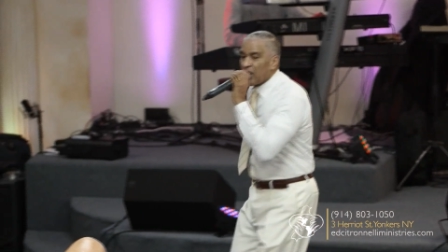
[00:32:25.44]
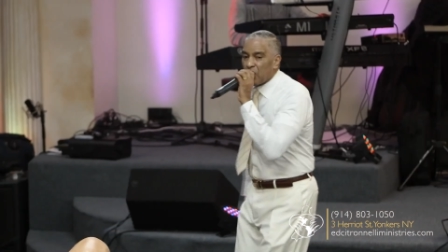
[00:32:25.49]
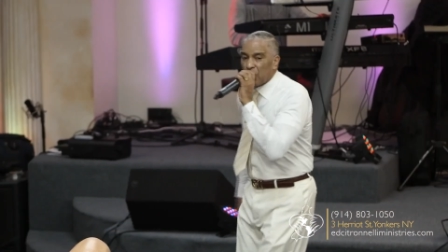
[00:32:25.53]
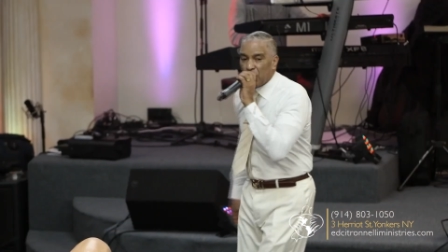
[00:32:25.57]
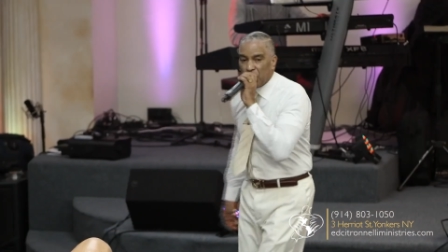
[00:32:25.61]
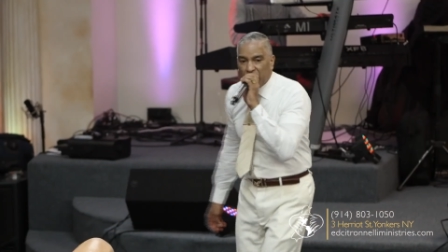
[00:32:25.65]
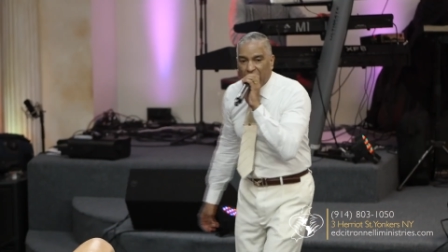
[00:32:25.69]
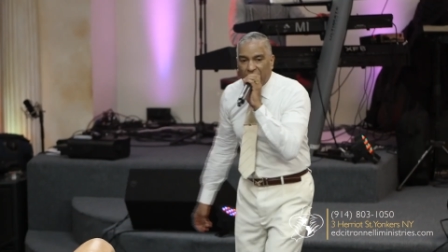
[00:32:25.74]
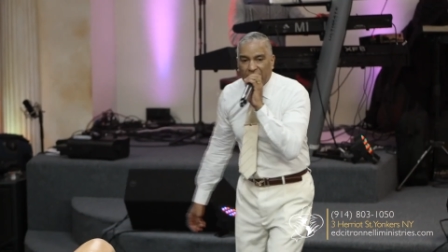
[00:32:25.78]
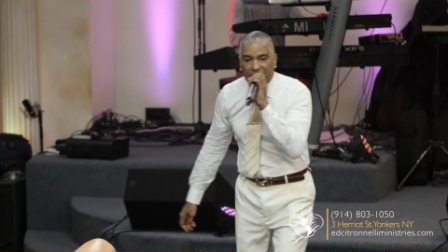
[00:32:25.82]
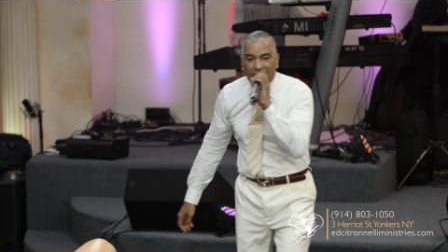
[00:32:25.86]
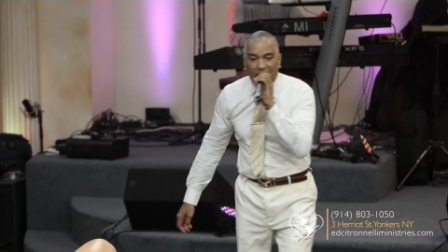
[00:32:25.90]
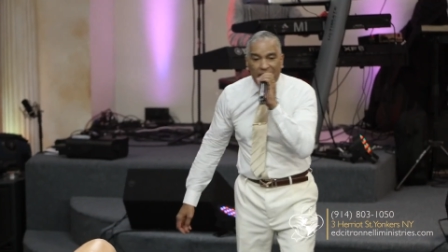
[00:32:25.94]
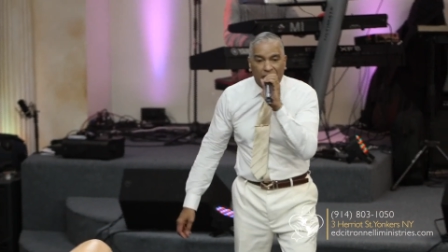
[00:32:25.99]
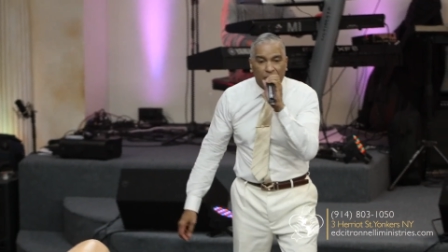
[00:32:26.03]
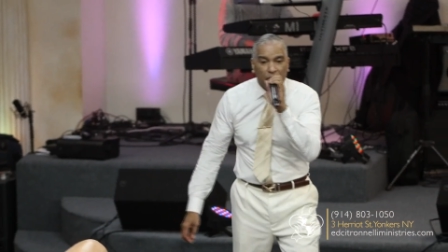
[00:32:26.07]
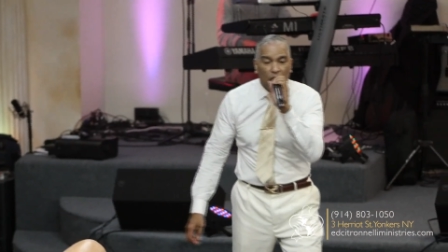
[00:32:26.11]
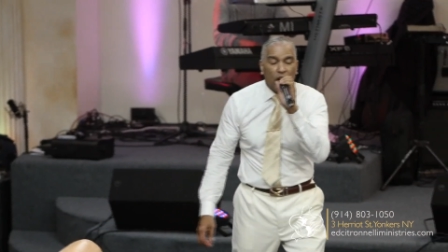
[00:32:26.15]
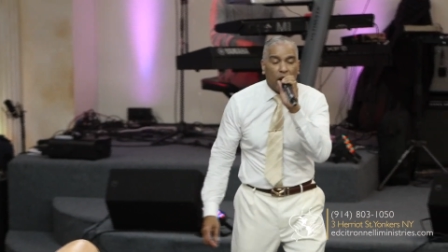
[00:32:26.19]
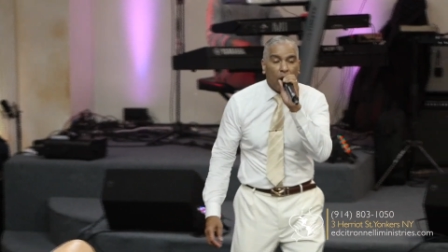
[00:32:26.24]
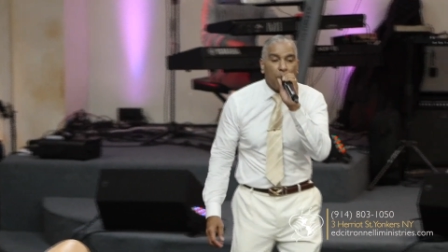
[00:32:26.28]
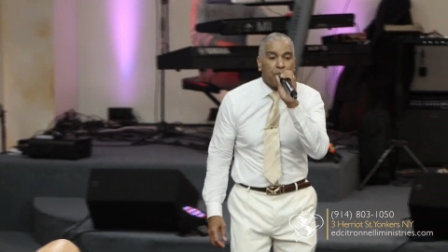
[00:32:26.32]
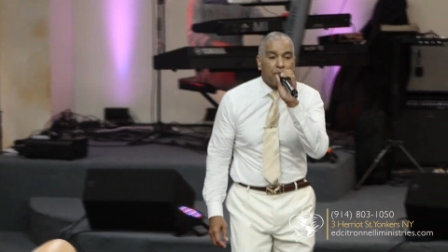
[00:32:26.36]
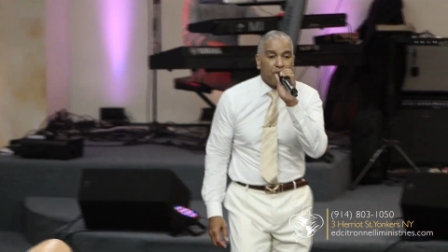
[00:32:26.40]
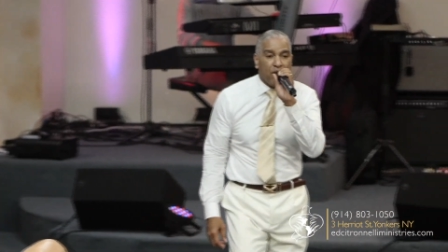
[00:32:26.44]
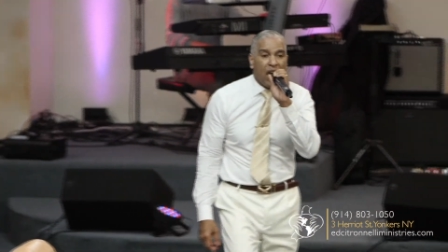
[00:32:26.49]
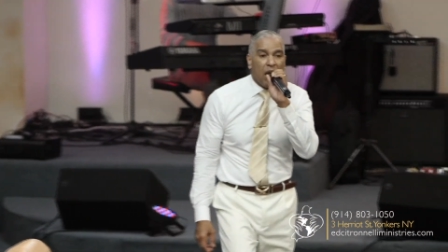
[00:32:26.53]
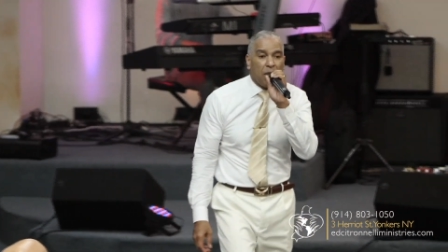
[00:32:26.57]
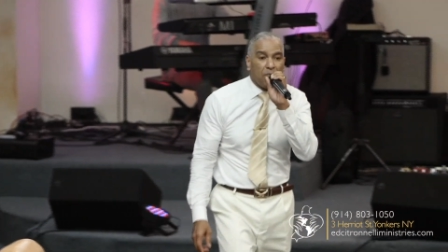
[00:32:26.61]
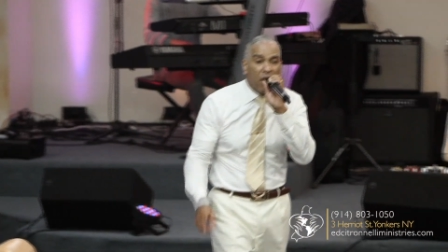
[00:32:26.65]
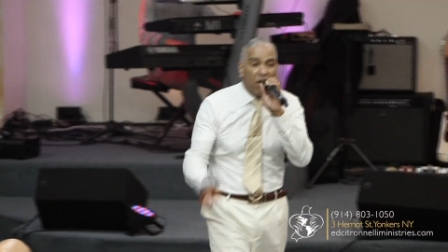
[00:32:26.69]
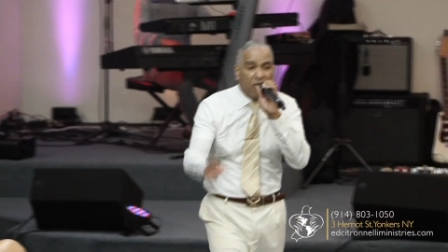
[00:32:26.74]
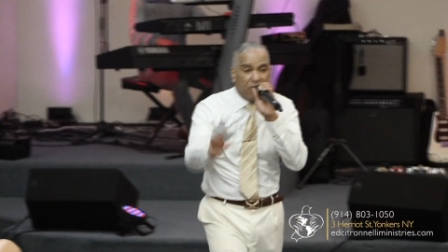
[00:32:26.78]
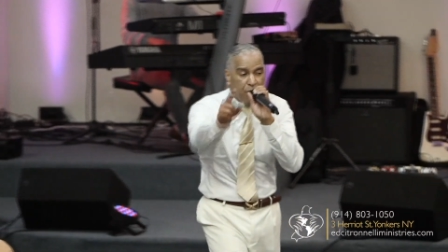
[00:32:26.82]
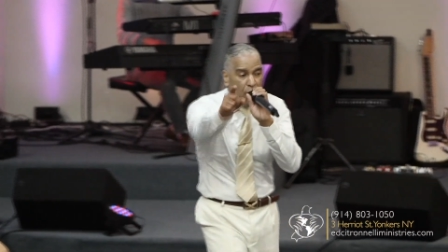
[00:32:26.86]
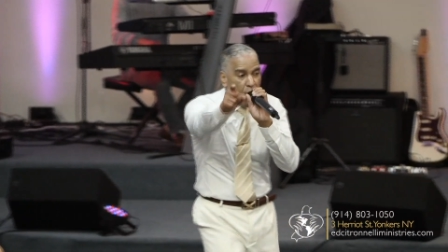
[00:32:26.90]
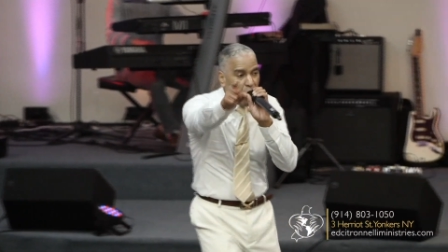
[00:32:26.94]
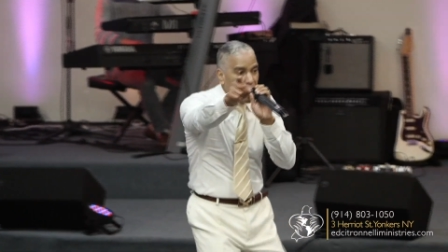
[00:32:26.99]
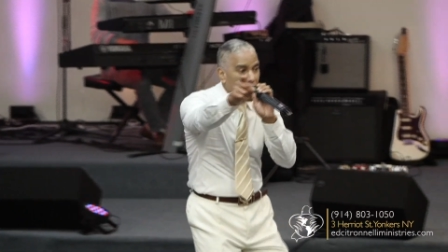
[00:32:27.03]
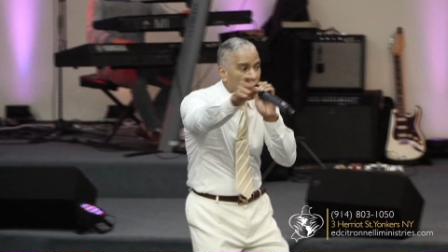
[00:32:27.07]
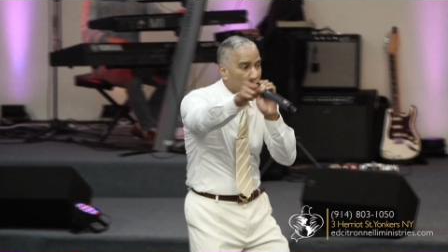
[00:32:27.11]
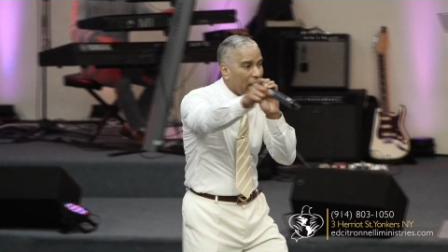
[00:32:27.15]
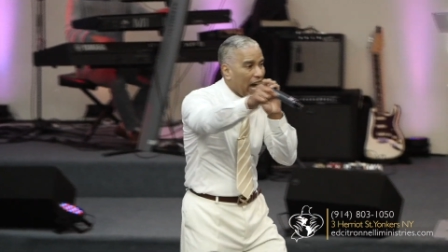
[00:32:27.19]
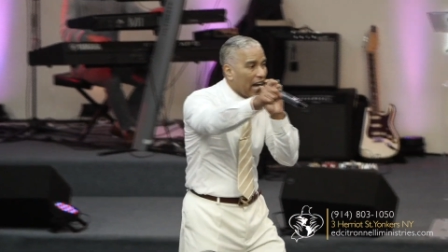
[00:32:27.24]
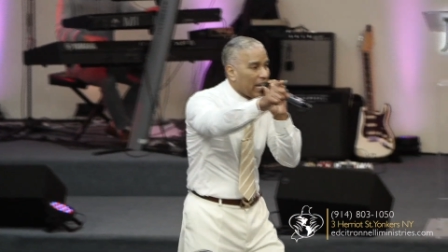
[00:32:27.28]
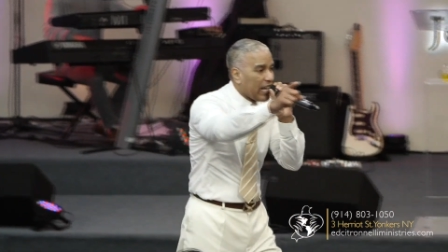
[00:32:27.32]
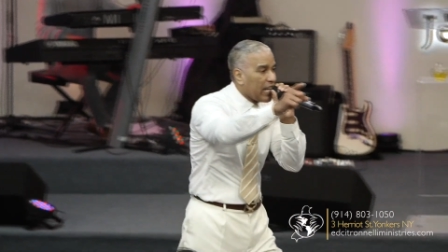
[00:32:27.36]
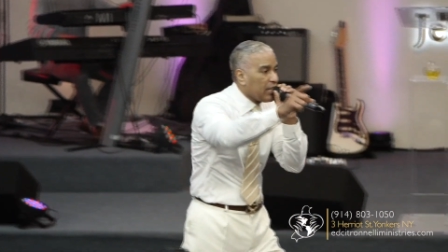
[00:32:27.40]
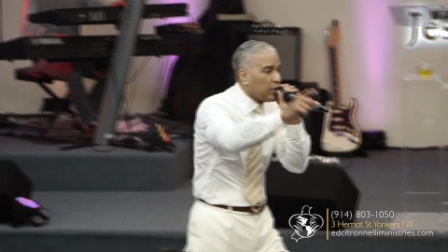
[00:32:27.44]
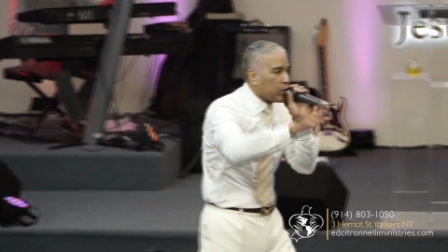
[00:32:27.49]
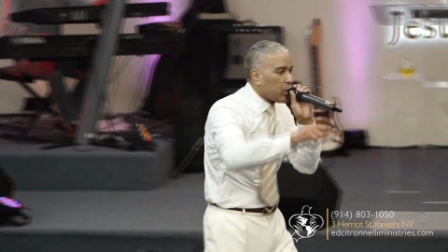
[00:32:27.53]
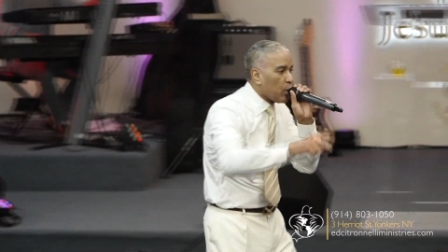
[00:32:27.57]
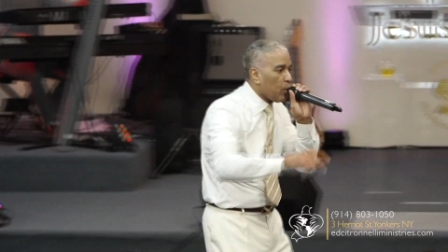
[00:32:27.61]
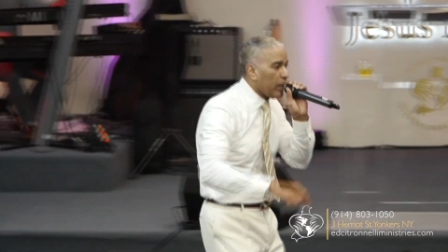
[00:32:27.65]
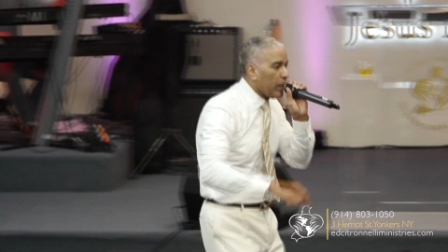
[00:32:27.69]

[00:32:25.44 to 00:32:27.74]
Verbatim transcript: Jesus started praying before you got into